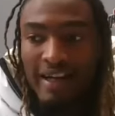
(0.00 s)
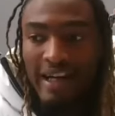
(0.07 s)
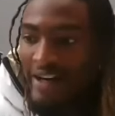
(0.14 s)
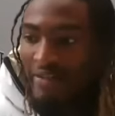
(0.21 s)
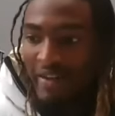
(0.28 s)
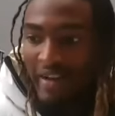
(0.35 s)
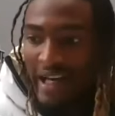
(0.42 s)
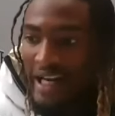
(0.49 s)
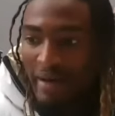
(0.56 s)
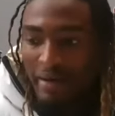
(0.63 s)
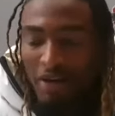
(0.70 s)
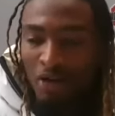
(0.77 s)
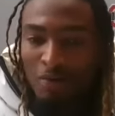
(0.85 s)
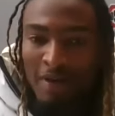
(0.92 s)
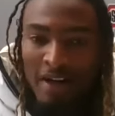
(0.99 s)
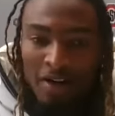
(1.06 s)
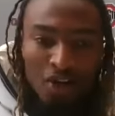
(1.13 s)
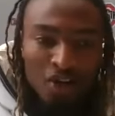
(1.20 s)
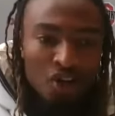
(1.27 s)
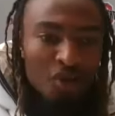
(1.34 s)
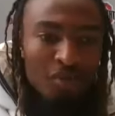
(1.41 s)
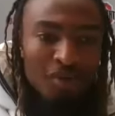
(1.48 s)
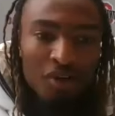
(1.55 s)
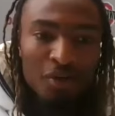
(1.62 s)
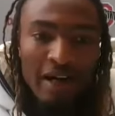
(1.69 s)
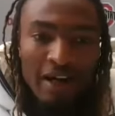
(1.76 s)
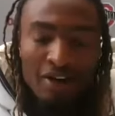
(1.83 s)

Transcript: every game, no matter home or away.